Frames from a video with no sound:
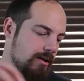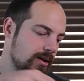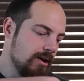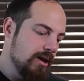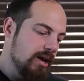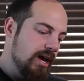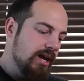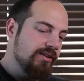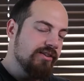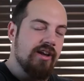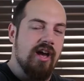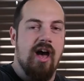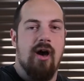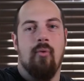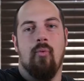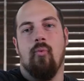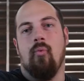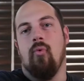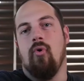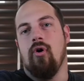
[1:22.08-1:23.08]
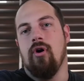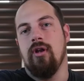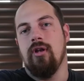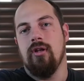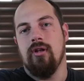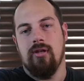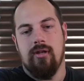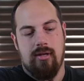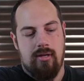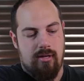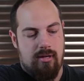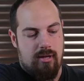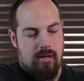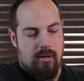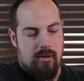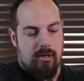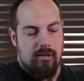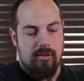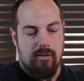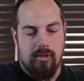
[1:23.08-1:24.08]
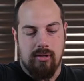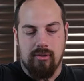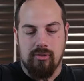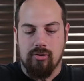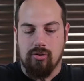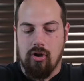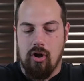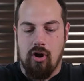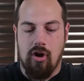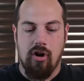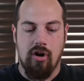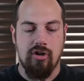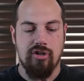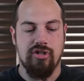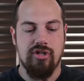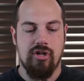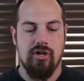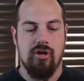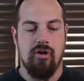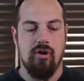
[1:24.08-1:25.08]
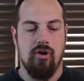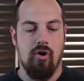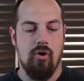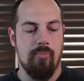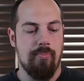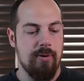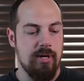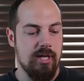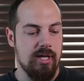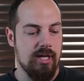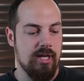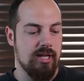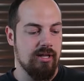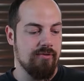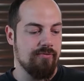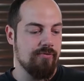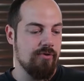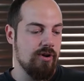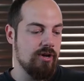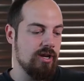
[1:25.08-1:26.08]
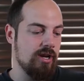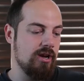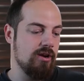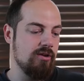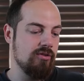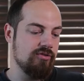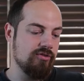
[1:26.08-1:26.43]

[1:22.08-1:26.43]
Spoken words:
It's got one large opening in the front here,